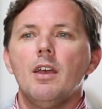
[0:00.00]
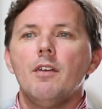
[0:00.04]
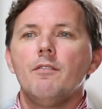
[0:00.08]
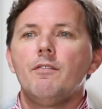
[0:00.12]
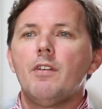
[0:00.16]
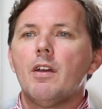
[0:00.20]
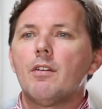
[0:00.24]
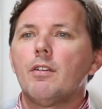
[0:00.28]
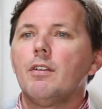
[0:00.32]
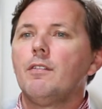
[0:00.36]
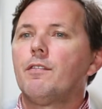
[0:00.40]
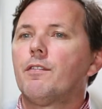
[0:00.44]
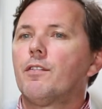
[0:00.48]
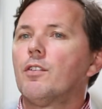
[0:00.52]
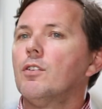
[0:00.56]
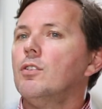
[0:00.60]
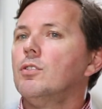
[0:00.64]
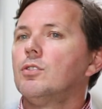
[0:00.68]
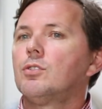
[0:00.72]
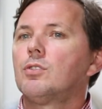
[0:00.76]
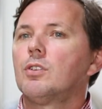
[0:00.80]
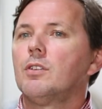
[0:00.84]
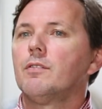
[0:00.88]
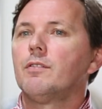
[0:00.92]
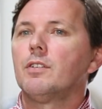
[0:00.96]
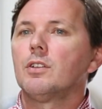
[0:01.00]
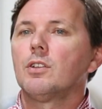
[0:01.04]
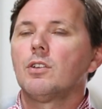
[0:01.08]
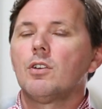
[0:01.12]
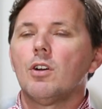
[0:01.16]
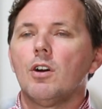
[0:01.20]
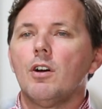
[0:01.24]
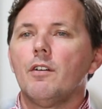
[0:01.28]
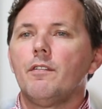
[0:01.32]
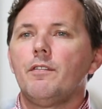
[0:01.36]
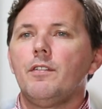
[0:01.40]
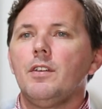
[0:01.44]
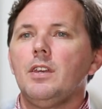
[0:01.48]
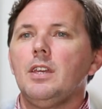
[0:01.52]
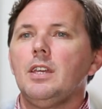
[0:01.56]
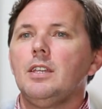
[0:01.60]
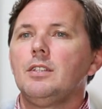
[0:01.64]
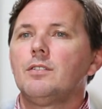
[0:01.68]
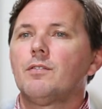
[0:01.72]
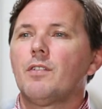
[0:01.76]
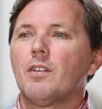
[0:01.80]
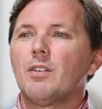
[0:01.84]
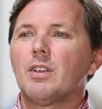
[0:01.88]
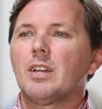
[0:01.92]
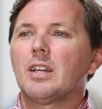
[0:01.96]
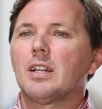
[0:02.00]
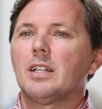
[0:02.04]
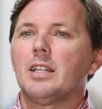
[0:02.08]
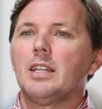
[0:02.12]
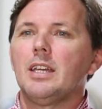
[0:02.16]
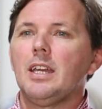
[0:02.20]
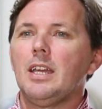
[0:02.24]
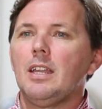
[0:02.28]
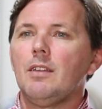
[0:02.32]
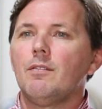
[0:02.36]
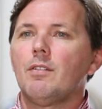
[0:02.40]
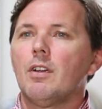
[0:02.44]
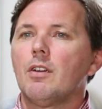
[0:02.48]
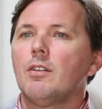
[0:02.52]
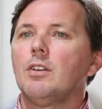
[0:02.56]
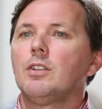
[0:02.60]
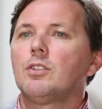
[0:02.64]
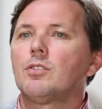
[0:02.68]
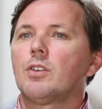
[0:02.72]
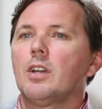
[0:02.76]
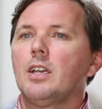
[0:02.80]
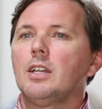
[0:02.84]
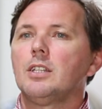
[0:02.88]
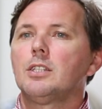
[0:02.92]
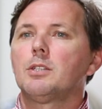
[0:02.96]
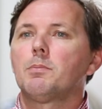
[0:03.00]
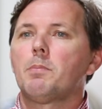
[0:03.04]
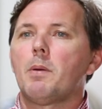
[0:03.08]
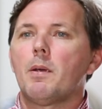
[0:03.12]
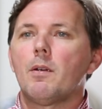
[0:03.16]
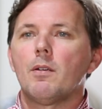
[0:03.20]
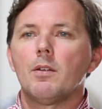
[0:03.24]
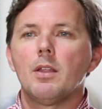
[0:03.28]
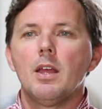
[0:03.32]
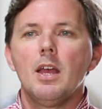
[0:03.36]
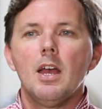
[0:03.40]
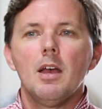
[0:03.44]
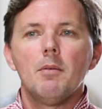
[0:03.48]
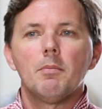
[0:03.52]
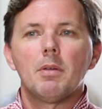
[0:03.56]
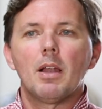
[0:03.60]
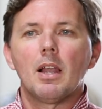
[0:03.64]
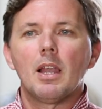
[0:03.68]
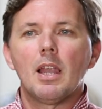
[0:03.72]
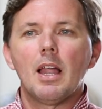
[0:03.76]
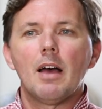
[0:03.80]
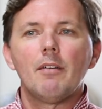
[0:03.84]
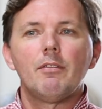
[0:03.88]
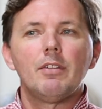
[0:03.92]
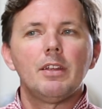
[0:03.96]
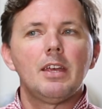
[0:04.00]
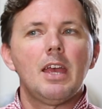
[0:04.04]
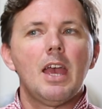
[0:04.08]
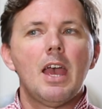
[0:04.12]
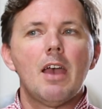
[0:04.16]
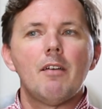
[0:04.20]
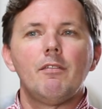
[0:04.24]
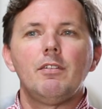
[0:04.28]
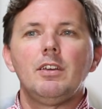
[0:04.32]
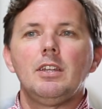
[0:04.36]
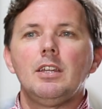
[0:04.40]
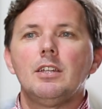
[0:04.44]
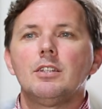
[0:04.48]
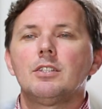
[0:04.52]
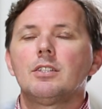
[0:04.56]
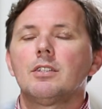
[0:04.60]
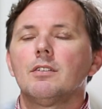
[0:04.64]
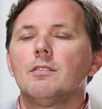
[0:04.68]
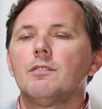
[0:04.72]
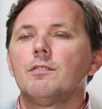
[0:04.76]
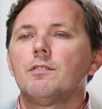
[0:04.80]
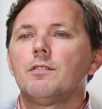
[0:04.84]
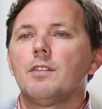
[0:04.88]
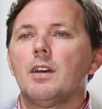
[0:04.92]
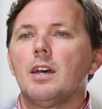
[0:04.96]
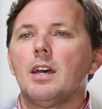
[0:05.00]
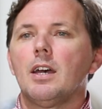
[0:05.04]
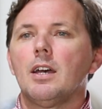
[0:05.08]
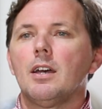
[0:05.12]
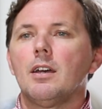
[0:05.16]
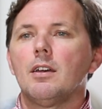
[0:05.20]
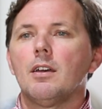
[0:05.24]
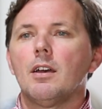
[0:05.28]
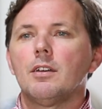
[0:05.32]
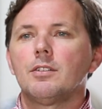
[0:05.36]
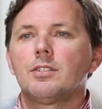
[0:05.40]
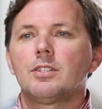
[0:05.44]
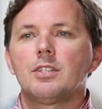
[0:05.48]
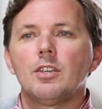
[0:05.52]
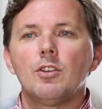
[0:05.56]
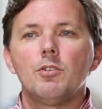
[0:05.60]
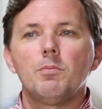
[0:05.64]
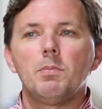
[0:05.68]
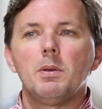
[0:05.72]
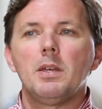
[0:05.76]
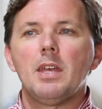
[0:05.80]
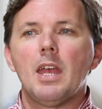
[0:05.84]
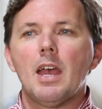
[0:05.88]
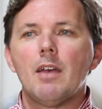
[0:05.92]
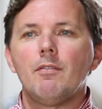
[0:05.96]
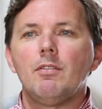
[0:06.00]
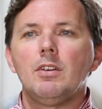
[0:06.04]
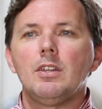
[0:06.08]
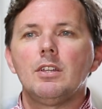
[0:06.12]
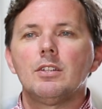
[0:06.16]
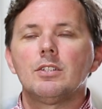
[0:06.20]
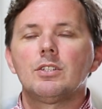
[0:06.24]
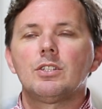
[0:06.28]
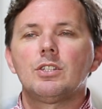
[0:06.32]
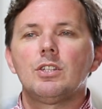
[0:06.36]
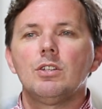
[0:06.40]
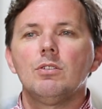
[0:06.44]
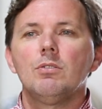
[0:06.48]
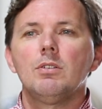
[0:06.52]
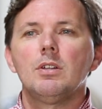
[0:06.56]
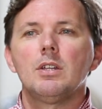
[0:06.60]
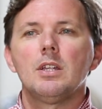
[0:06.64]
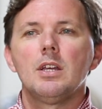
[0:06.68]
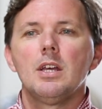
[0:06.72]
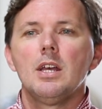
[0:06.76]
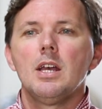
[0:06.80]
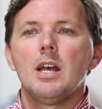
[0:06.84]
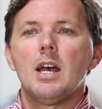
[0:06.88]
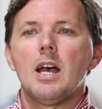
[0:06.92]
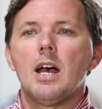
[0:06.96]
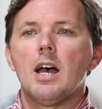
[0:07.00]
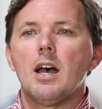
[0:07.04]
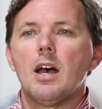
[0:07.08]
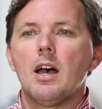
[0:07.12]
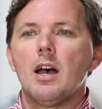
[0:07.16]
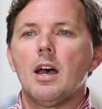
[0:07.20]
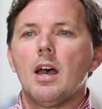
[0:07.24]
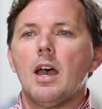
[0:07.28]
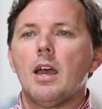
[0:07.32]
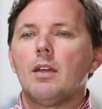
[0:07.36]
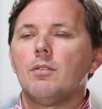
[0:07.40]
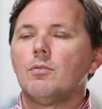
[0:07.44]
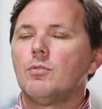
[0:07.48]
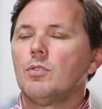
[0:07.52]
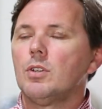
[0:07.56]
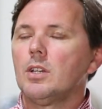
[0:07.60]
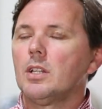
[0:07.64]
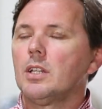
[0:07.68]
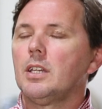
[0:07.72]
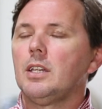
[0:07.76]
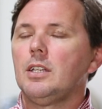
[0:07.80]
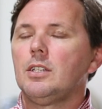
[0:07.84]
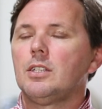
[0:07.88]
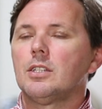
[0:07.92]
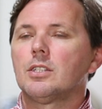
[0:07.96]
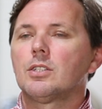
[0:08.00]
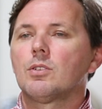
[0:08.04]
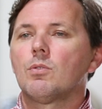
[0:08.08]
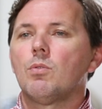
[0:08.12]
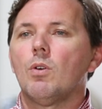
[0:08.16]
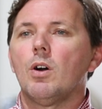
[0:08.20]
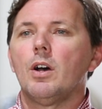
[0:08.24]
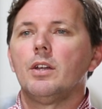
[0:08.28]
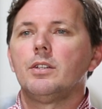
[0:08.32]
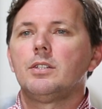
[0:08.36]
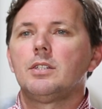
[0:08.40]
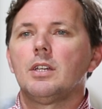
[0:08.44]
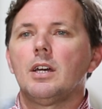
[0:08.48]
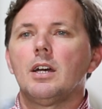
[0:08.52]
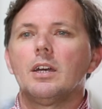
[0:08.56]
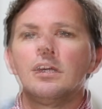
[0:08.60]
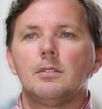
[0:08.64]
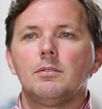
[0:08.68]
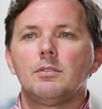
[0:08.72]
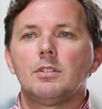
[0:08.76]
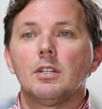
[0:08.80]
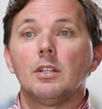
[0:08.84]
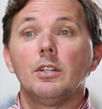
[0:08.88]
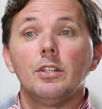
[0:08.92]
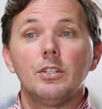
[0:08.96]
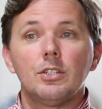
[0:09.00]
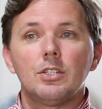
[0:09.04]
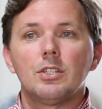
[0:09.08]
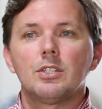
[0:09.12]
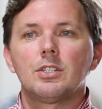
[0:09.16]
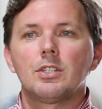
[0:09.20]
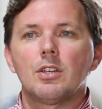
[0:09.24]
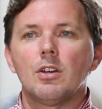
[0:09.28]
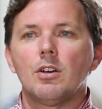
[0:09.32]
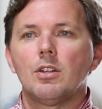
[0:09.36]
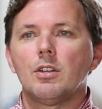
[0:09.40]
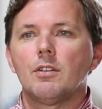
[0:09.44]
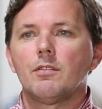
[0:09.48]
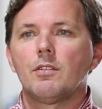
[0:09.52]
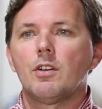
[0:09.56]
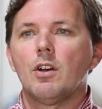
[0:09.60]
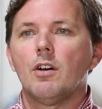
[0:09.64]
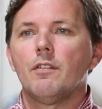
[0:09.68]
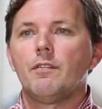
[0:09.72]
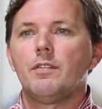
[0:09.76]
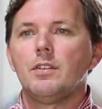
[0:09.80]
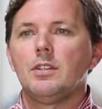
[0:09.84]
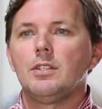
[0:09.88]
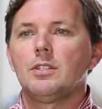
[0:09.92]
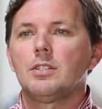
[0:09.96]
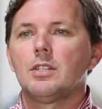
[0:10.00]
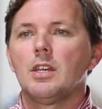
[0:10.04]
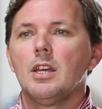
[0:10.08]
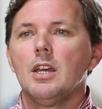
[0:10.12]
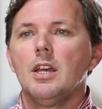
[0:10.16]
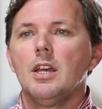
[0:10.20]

Very fruit-driven coffees, very clean, very transparent, but a lovely heaviness of a syrupy heaviness to it, and really just quite delicious kind of coffees.